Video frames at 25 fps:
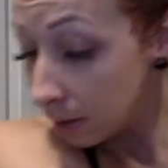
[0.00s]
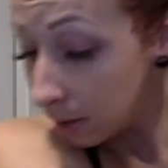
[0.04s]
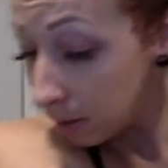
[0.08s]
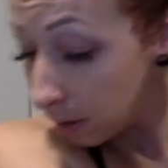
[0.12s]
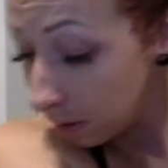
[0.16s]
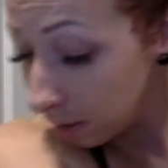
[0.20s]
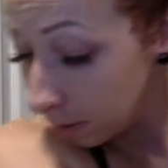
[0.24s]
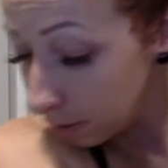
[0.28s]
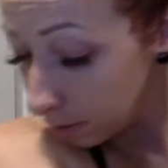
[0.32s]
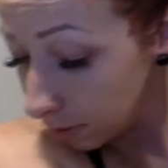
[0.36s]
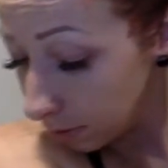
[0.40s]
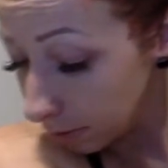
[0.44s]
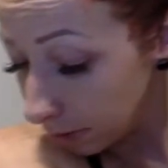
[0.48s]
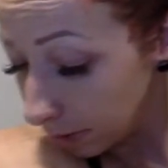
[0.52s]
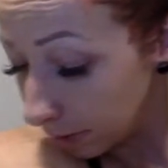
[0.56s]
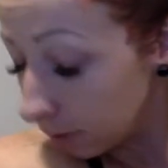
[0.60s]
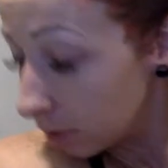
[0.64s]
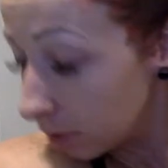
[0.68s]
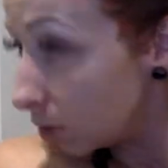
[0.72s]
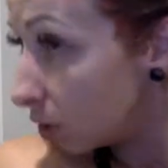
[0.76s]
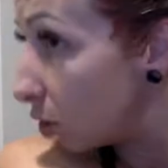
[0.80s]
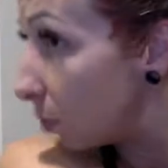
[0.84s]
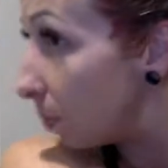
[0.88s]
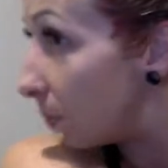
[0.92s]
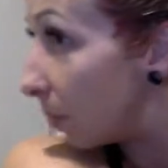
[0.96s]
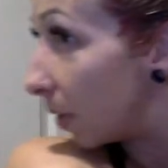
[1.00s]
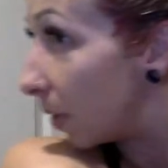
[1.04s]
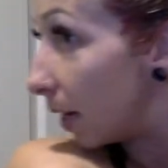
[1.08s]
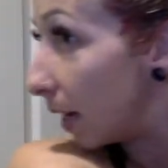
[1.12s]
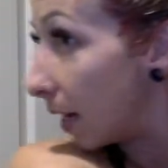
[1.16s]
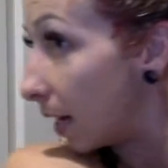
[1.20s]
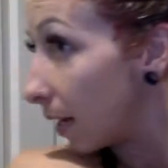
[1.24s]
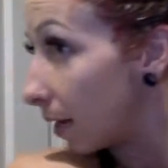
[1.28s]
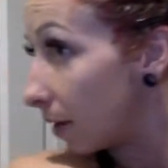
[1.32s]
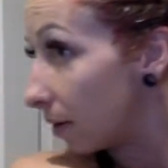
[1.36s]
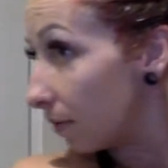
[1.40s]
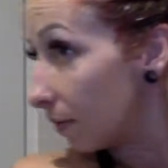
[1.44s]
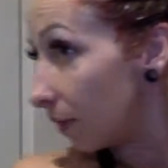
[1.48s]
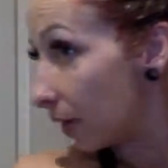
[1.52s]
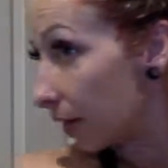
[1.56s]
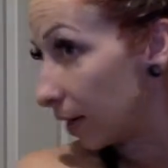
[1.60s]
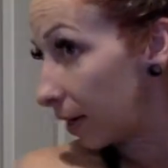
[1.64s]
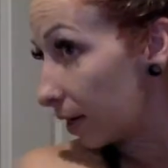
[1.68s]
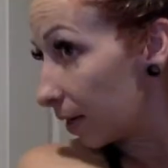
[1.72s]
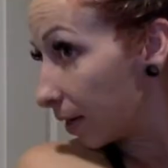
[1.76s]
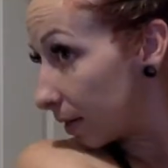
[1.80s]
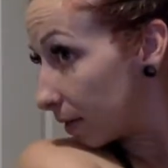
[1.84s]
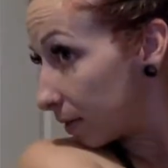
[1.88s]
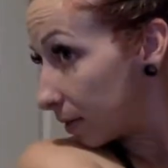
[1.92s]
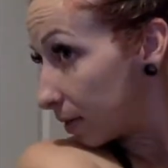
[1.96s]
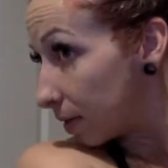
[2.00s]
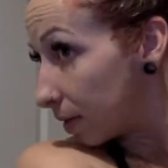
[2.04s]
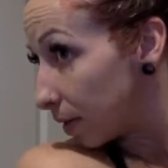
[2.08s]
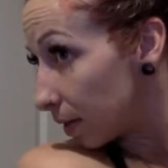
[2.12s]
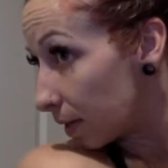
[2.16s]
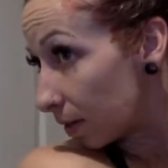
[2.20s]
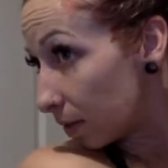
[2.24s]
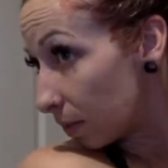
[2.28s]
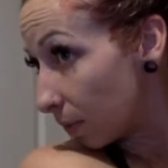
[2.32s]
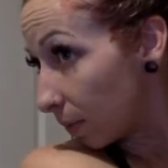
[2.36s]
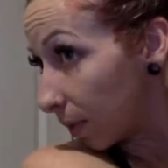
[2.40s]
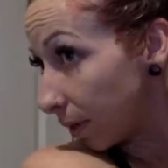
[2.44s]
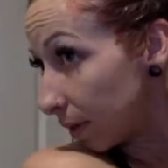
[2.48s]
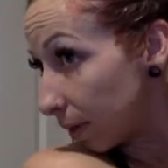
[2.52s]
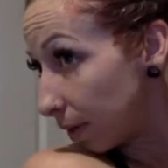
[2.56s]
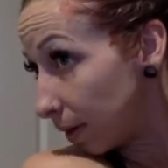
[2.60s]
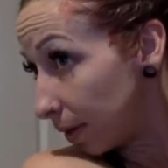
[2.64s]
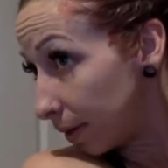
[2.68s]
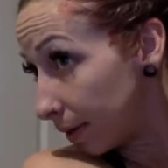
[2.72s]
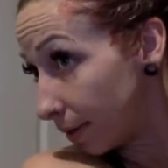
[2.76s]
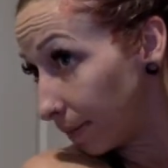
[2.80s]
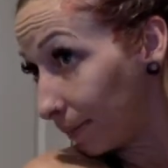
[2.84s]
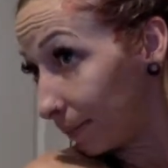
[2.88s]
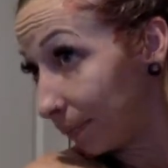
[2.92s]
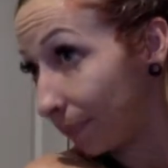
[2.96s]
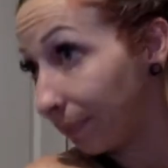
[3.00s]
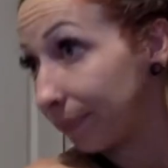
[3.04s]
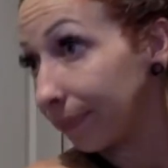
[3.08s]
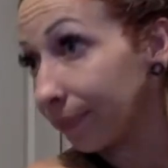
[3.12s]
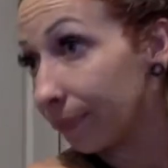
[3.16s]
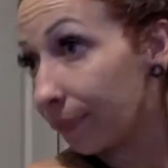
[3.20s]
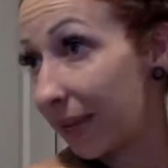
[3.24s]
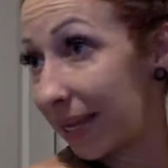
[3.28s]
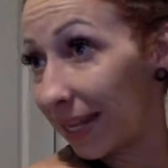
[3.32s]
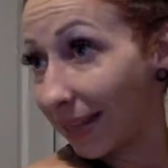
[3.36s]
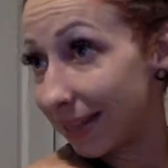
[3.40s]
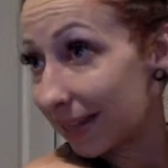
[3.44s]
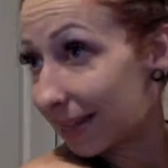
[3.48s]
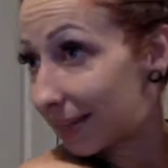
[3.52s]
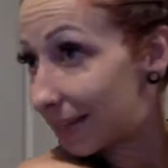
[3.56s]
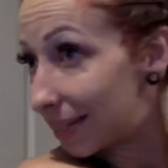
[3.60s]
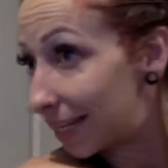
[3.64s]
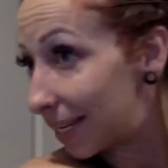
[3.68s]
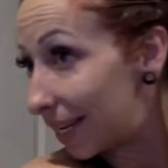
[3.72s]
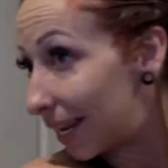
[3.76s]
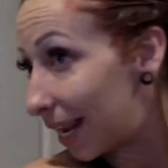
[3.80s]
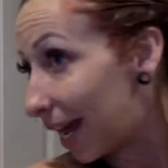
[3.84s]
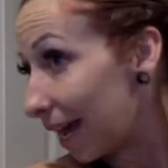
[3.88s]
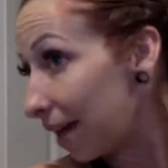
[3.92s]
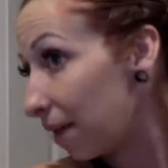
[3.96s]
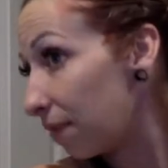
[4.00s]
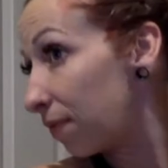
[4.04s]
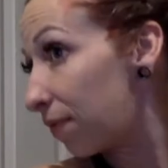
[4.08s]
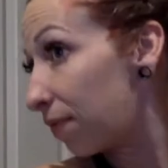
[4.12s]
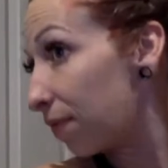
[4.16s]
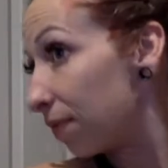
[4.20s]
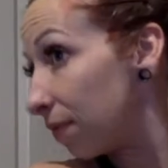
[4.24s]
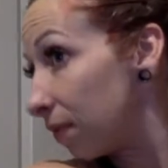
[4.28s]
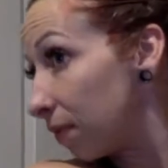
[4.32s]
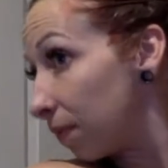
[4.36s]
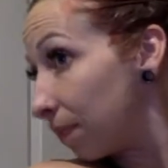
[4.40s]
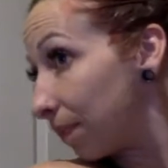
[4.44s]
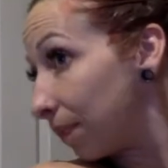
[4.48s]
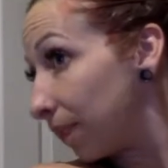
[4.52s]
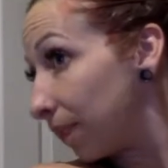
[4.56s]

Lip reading: And it's like super inconvenient and whatnot, but that's life,